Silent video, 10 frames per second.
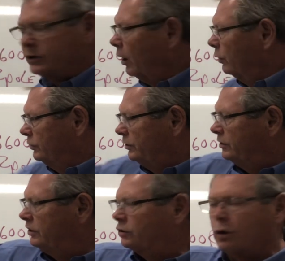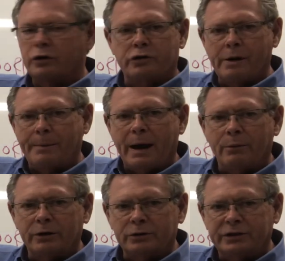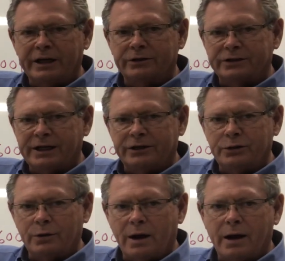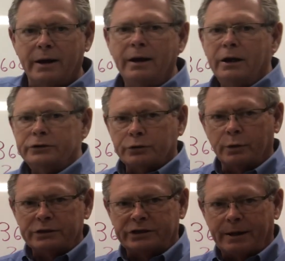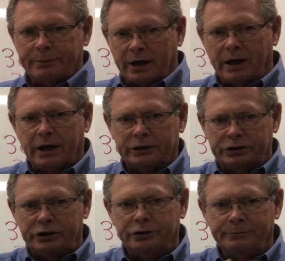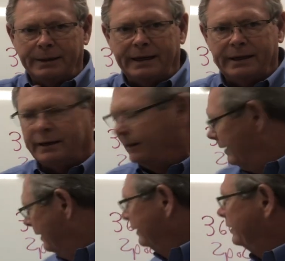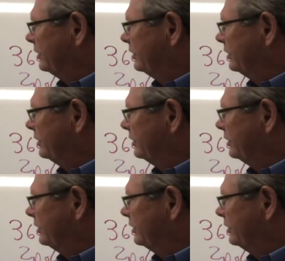knows is it's going to trip out when those heaters get too hot. So it's up to us, you, me, to